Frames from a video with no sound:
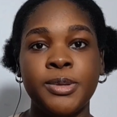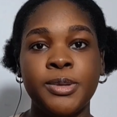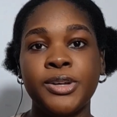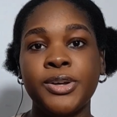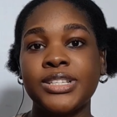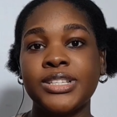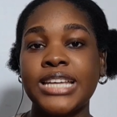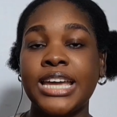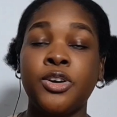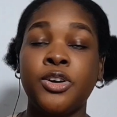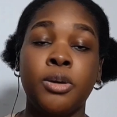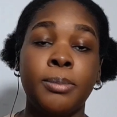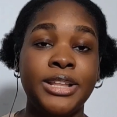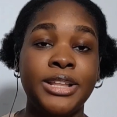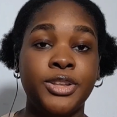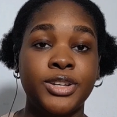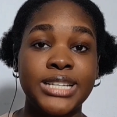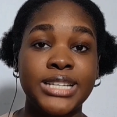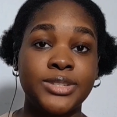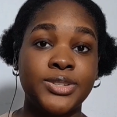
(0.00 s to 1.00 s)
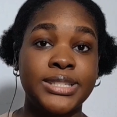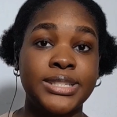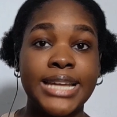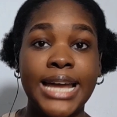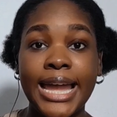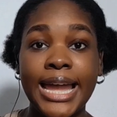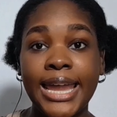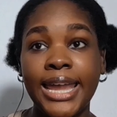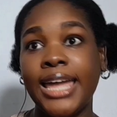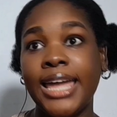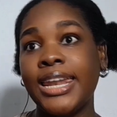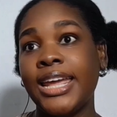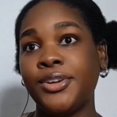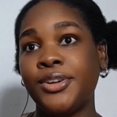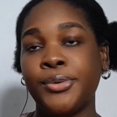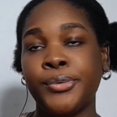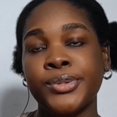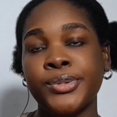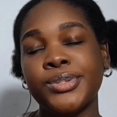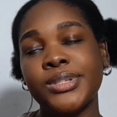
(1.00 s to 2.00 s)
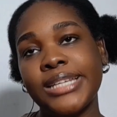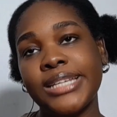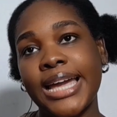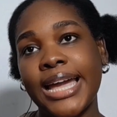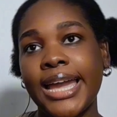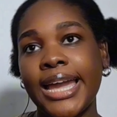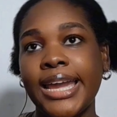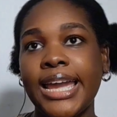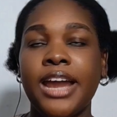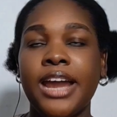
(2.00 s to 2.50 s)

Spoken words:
because I don't want my daughter to die and I don't want to die,